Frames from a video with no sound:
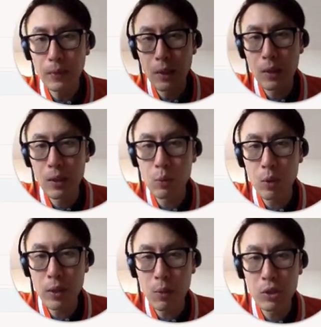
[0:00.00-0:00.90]
This
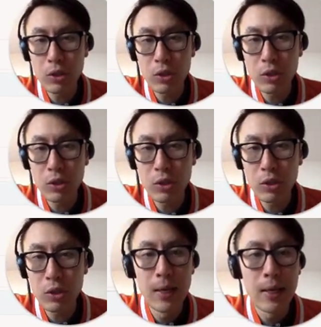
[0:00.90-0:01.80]
one that we just
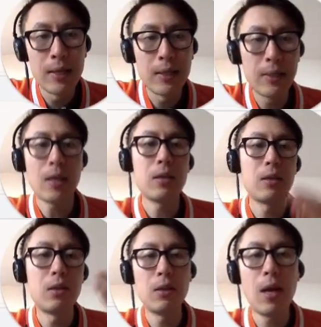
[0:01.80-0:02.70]
created is set
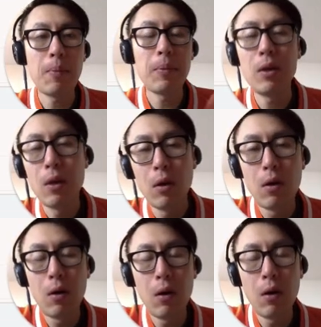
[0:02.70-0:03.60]
to happen
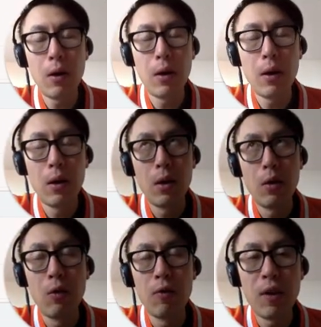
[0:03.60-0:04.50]
on
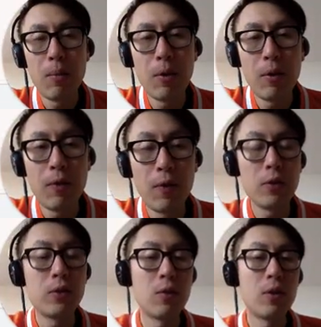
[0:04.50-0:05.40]
November the 1st,
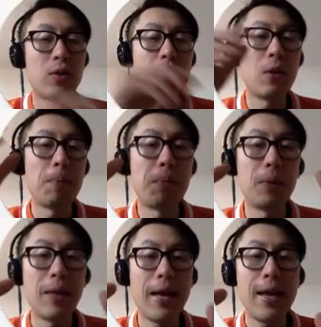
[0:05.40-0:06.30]
so this is a
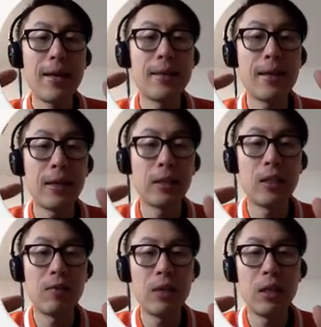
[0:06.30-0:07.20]
planned
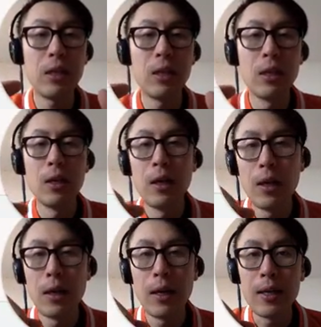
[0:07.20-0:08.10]
activity
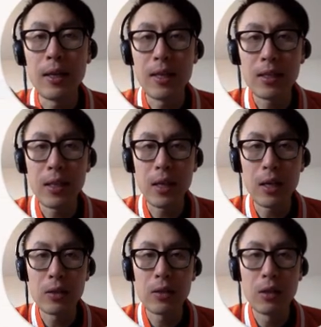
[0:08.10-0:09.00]
in this
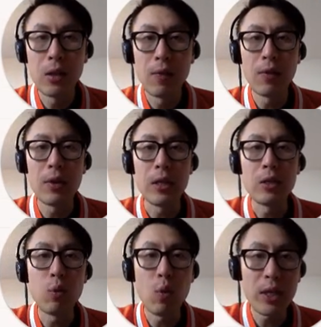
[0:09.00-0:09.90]
case for the
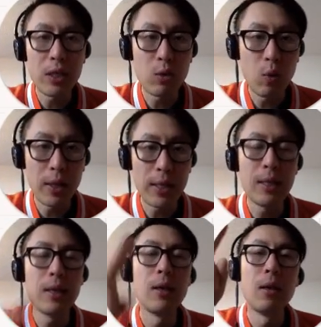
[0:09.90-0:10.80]

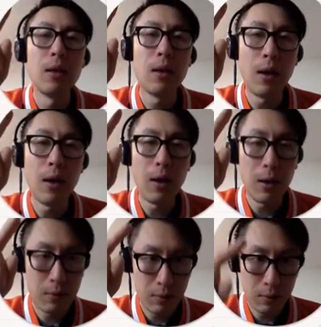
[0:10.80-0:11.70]
2020
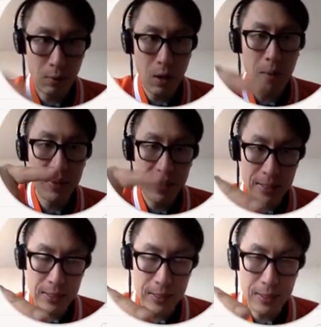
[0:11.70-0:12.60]
crop
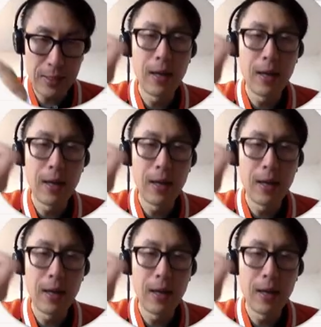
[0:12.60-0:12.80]
season,